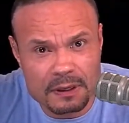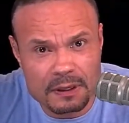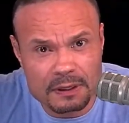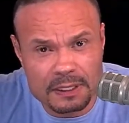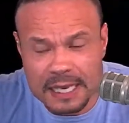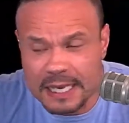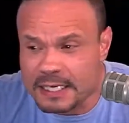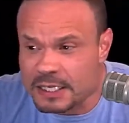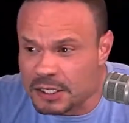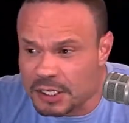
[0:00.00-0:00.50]

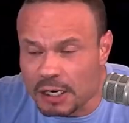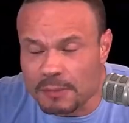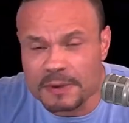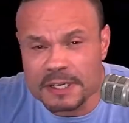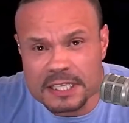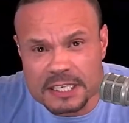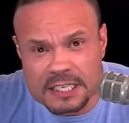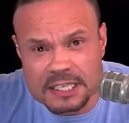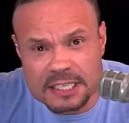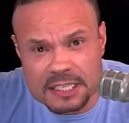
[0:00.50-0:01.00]
Ladies and gentlemen,
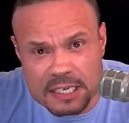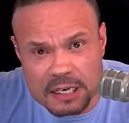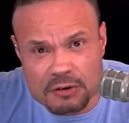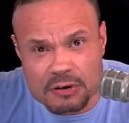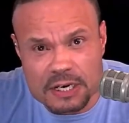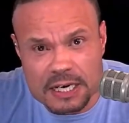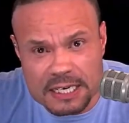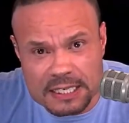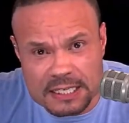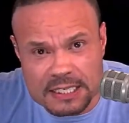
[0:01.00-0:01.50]
this is
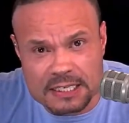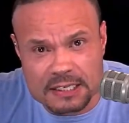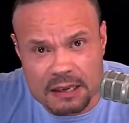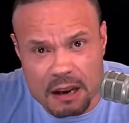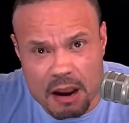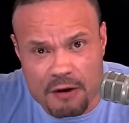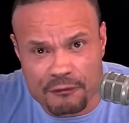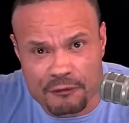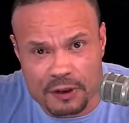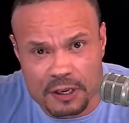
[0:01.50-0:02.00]
serious
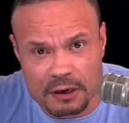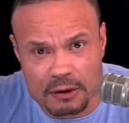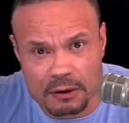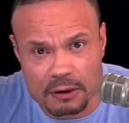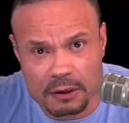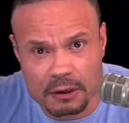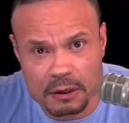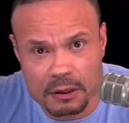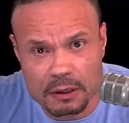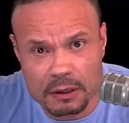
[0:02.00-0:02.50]
stuff here.
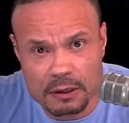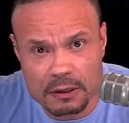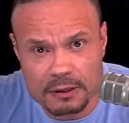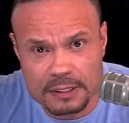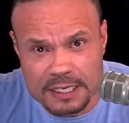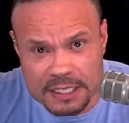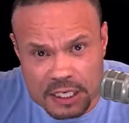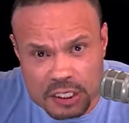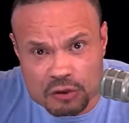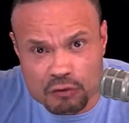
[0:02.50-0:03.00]

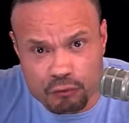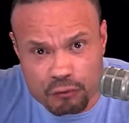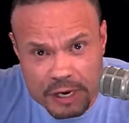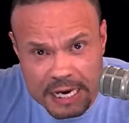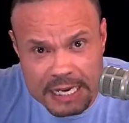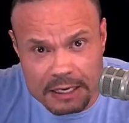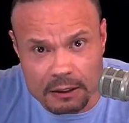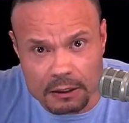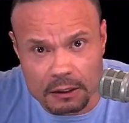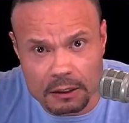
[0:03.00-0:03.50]
This is
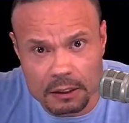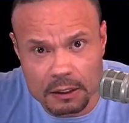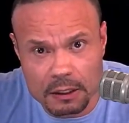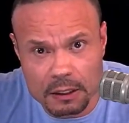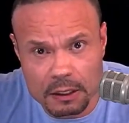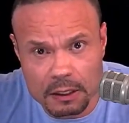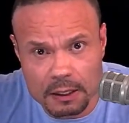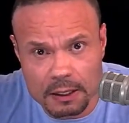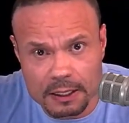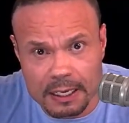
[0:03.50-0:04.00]
real.
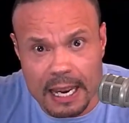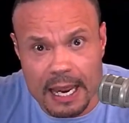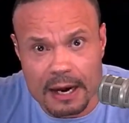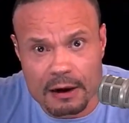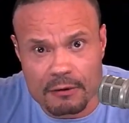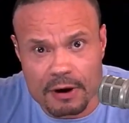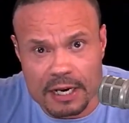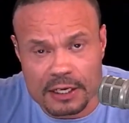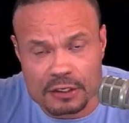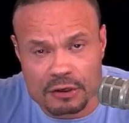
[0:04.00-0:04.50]

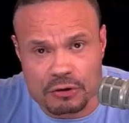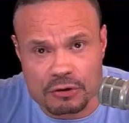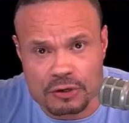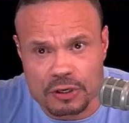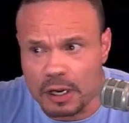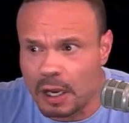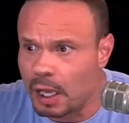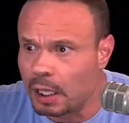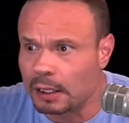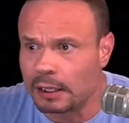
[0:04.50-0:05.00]
Cataract
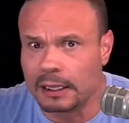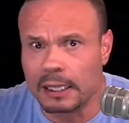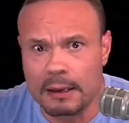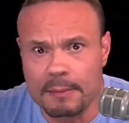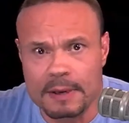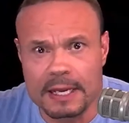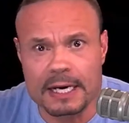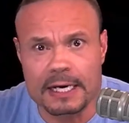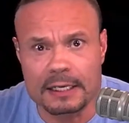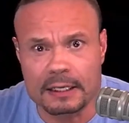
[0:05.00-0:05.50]
surgery,
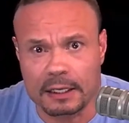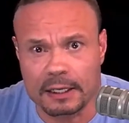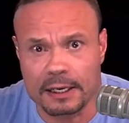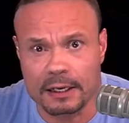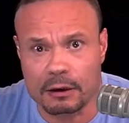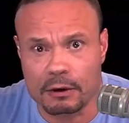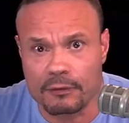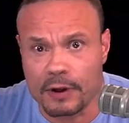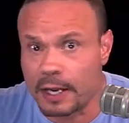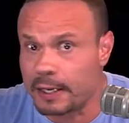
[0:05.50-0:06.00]
limited
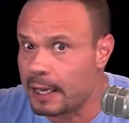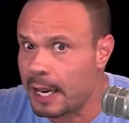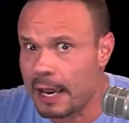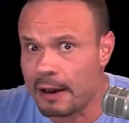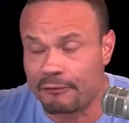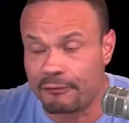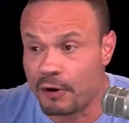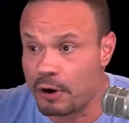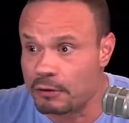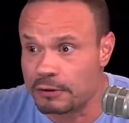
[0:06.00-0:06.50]
clinical value. Yeah,
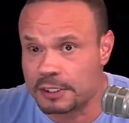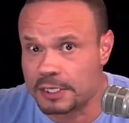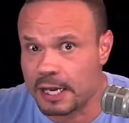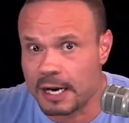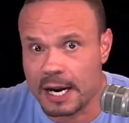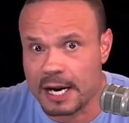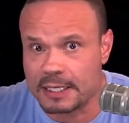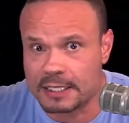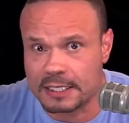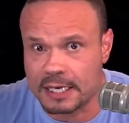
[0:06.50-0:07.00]
folks, that
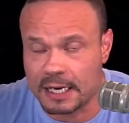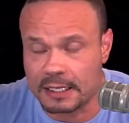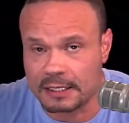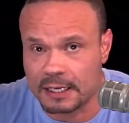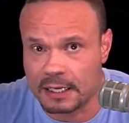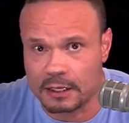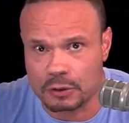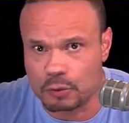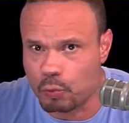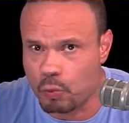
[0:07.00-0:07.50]
eyesight
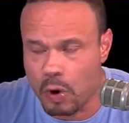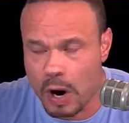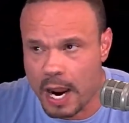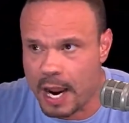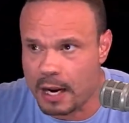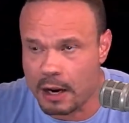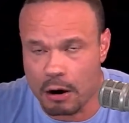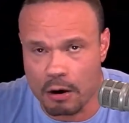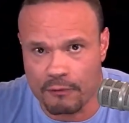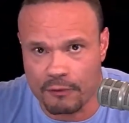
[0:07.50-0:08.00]
thing is
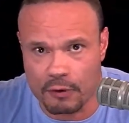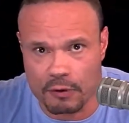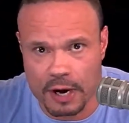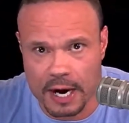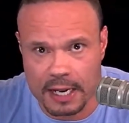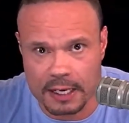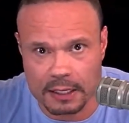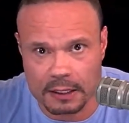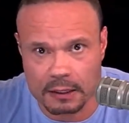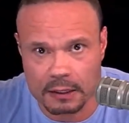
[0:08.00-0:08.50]
way
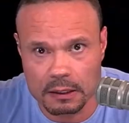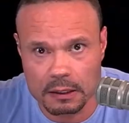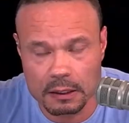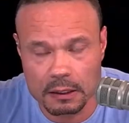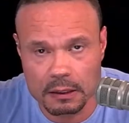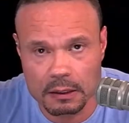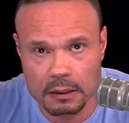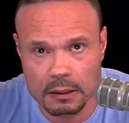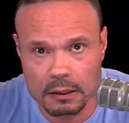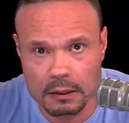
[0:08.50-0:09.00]
overrated.
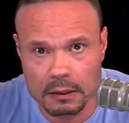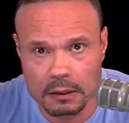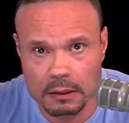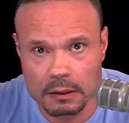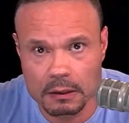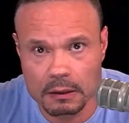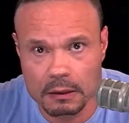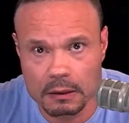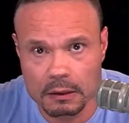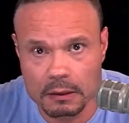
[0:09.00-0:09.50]

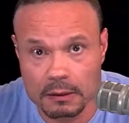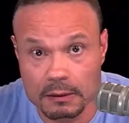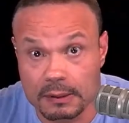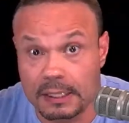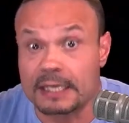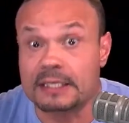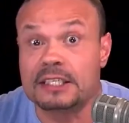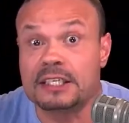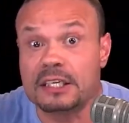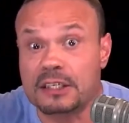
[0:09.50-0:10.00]

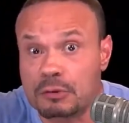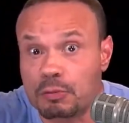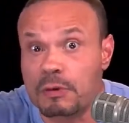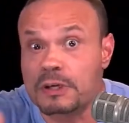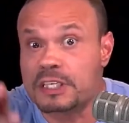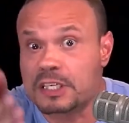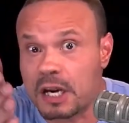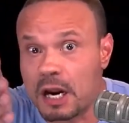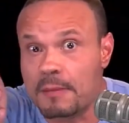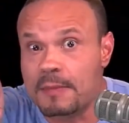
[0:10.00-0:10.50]
This is
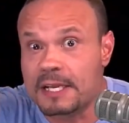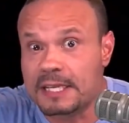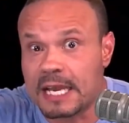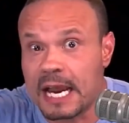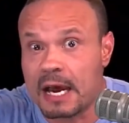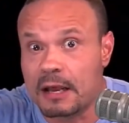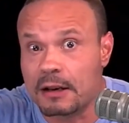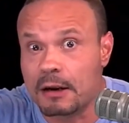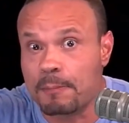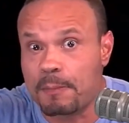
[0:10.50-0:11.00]
what's coming
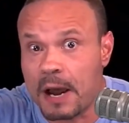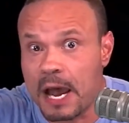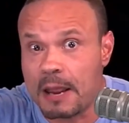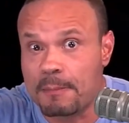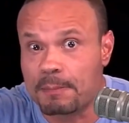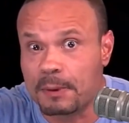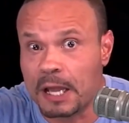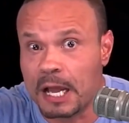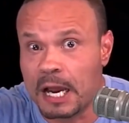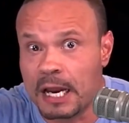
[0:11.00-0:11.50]
down the
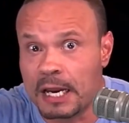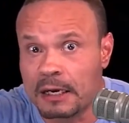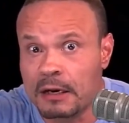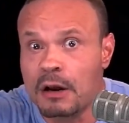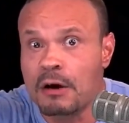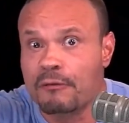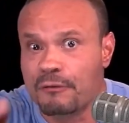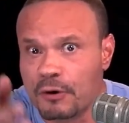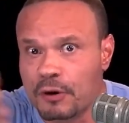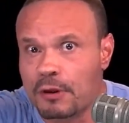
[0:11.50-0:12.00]
pipeline
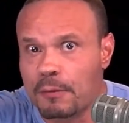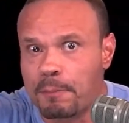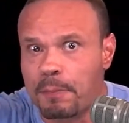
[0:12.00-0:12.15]
for the